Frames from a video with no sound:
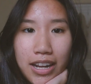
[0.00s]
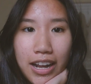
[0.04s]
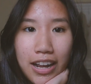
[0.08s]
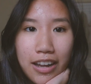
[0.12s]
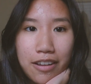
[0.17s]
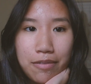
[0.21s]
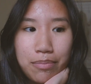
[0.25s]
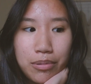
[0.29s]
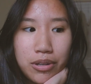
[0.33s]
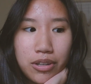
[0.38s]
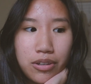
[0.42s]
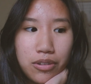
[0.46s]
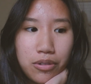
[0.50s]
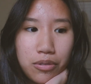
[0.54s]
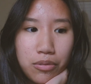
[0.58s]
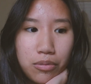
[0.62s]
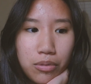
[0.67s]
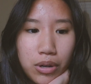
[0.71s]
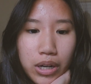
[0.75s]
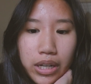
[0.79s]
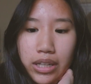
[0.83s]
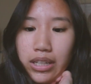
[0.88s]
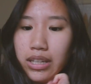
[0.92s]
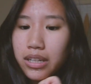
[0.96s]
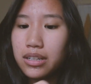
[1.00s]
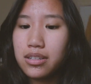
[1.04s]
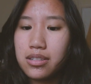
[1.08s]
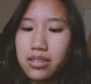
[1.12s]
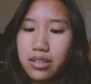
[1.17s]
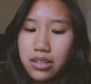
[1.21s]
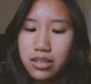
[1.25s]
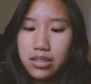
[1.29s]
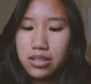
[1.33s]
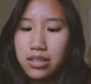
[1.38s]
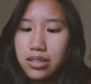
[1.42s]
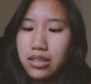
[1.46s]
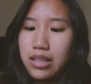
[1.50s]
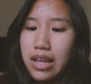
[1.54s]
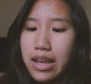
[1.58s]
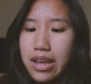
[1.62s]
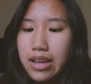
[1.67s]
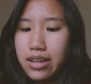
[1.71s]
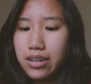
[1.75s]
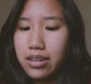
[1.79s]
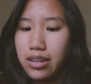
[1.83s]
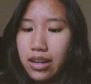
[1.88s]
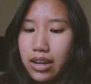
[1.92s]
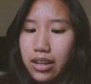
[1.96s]
I've been working since
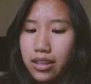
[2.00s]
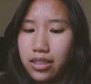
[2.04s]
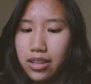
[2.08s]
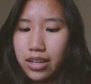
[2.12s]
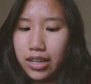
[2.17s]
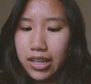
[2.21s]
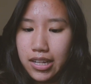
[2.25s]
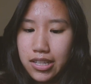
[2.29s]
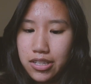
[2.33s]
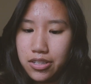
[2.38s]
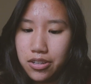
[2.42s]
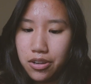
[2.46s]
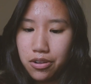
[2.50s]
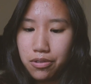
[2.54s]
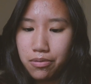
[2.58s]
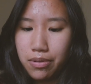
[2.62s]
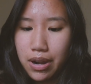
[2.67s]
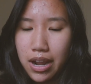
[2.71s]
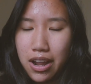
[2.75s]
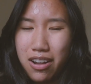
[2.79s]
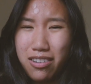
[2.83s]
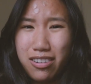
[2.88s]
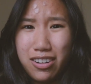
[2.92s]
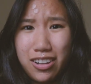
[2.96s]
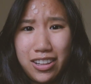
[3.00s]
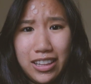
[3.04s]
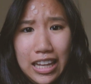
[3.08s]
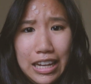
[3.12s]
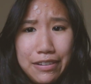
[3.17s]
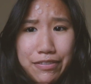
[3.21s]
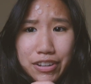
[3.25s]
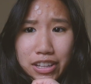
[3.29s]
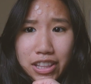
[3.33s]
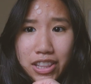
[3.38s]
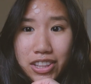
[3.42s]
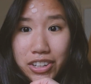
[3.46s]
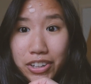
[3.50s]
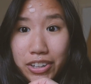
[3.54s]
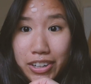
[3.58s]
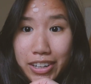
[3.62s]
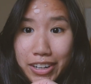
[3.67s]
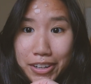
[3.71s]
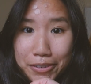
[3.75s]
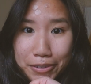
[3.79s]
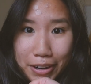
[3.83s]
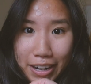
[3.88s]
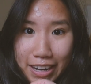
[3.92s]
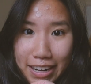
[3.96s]
then. I think it's around eleven
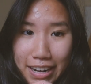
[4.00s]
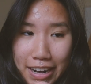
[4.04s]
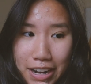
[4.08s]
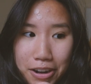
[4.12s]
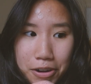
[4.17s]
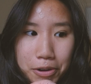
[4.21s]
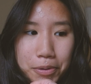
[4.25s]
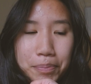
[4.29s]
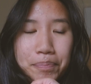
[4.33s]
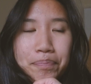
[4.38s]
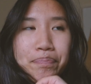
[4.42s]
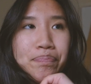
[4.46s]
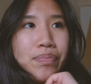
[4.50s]
thirty right now.